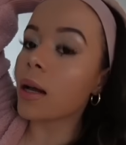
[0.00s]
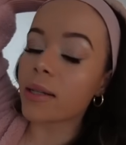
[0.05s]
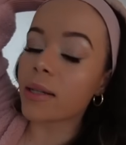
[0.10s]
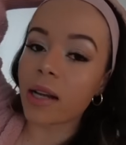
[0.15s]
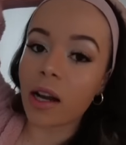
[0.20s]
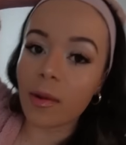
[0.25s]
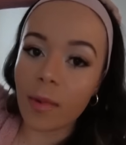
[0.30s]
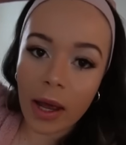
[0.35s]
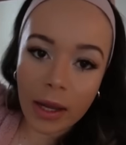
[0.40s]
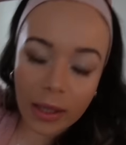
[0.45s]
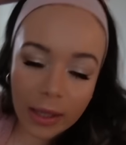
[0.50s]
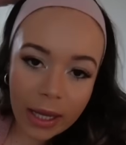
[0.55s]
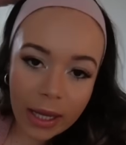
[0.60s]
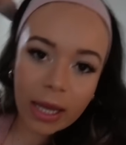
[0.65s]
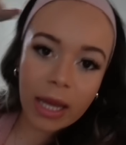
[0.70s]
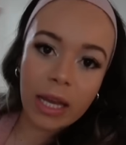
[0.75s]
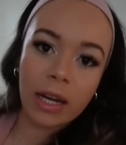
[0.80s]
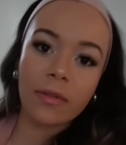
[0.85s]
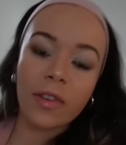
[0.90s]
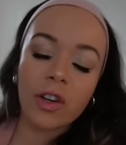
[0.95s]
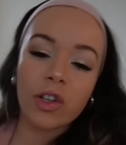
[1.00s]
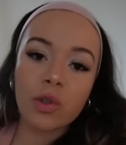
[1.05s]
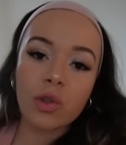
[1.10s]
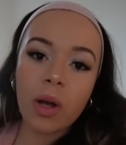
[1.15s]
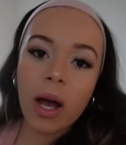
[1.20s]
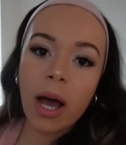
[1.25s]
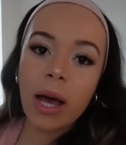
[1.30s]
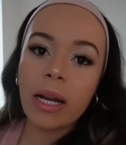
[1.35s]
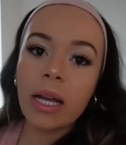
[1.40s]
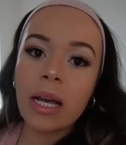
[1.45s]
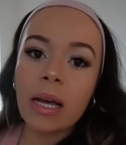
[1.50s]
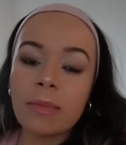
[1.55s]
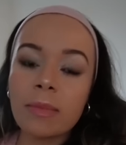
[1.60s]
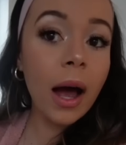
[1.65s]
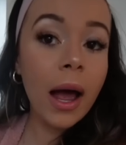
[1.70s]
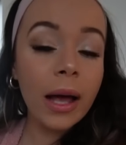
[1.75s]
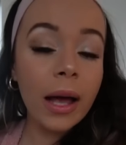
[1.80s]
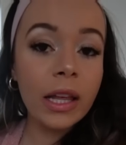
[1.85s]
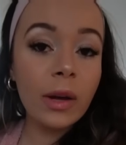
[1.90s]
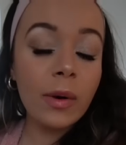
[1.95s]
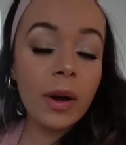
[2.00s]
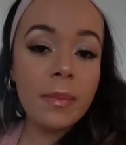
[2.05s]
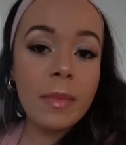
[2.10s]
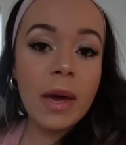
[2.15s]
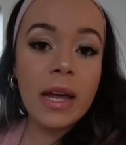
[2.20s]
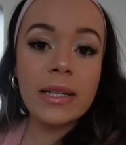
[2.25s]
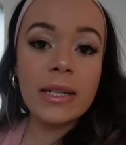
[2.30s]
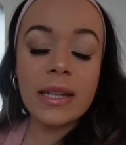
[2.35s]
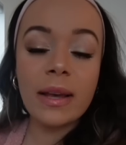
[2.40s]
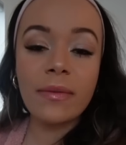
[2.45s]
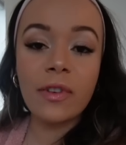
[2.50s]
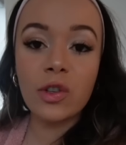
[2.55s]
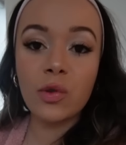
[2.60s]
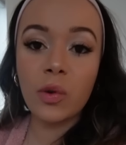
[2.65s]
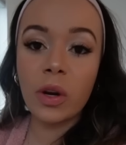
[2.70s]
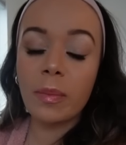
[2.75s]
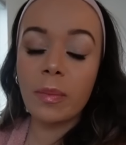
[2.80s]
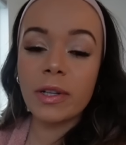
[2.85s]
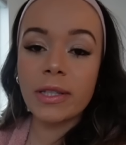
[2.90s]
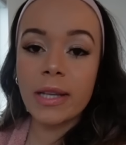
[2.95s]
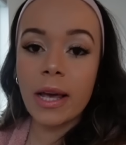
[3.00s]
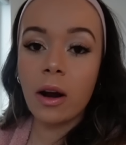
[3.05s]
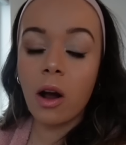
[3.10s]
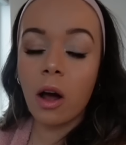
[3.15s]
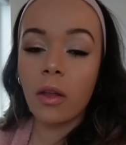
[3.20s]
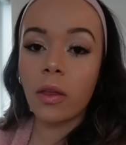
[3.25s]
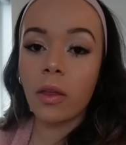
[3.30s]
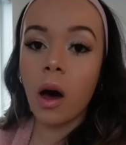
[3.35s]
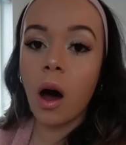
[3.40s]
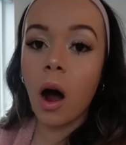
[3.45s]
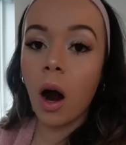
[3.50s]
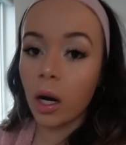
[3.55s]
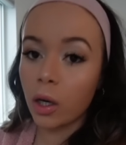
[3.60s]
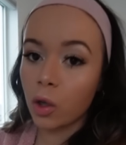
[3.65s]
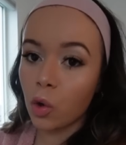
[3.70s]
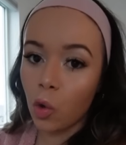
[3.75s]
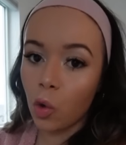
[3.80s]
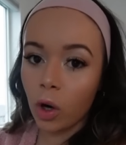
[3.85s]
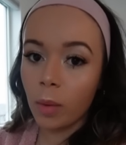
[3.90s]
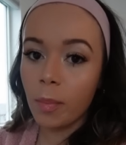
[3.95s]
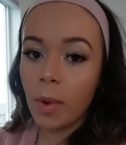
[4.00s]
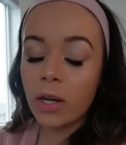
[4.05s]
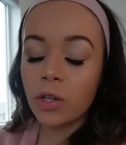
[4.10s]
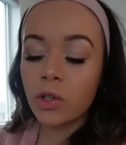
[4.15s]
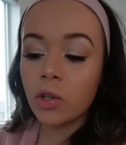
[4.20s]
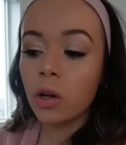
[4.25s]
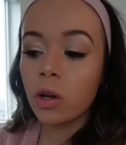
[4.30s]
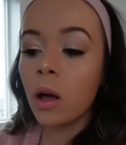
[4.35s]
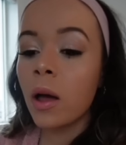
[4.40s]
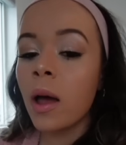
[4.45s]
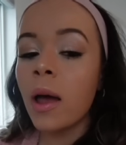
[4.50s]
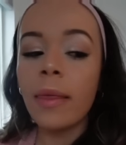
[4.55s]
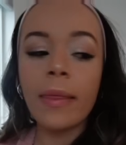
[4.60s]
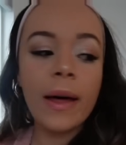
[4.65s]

Instead of buying like individual items, I highly recommend saving 20% on the hardcore bundle.